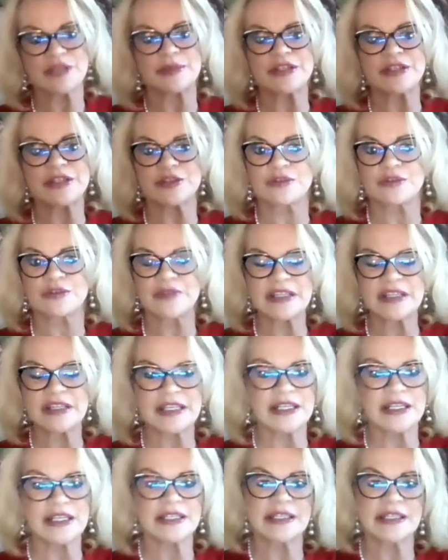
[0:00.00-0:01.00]

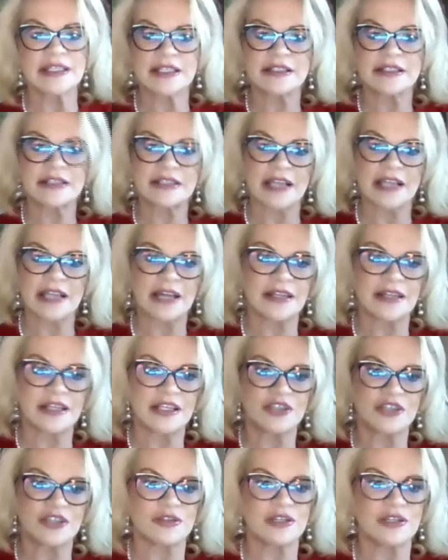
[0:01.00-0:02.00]
services? I think
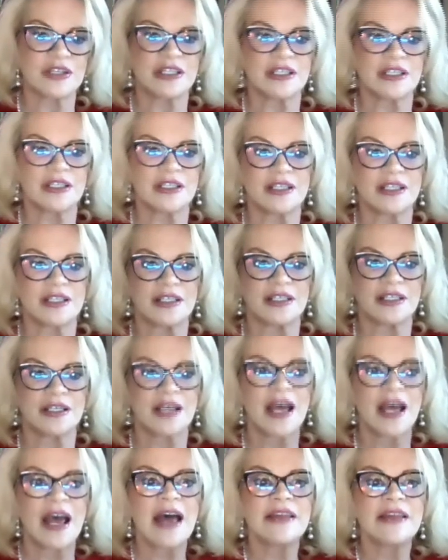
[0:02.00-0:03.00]
you can,
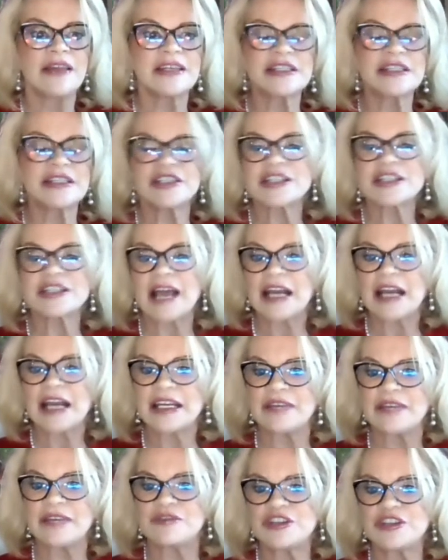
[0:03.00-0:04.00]
this just kind of
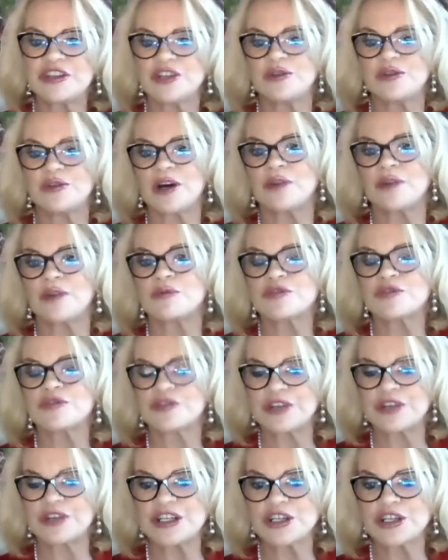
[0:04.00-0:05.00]
gives you a
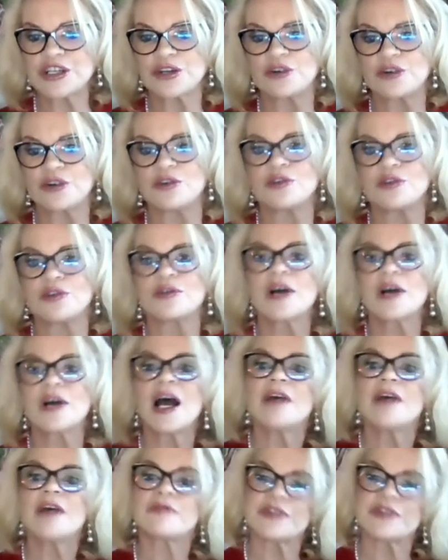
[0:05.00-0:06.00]
traditional
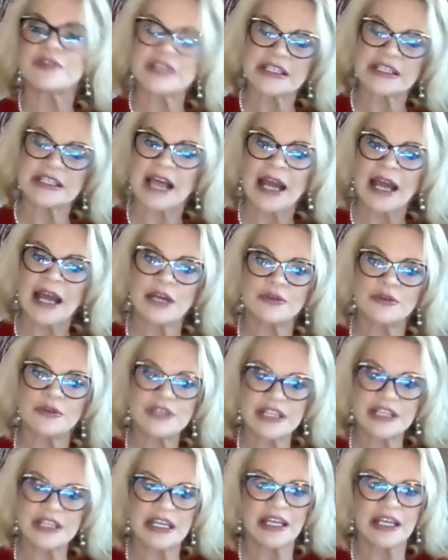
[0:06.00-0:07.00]
versus
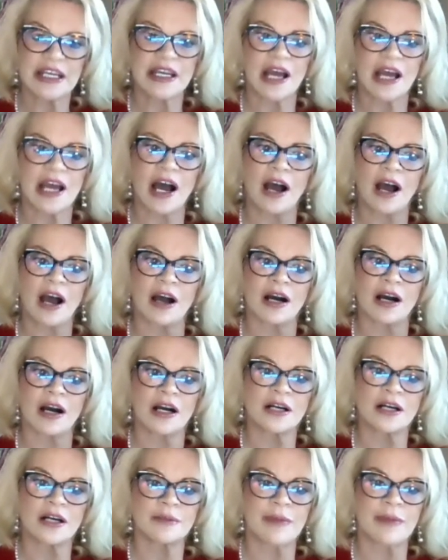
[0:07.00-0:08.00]
IoT.
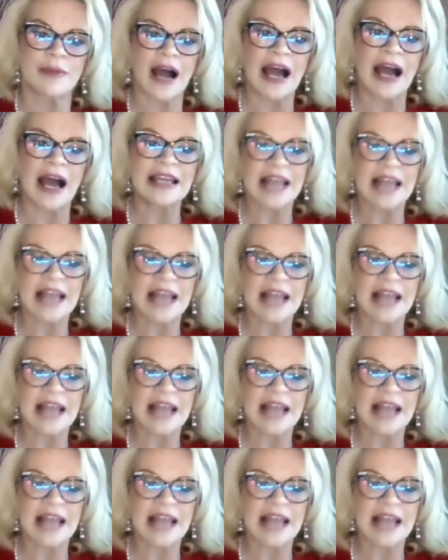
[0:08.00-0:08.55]
I like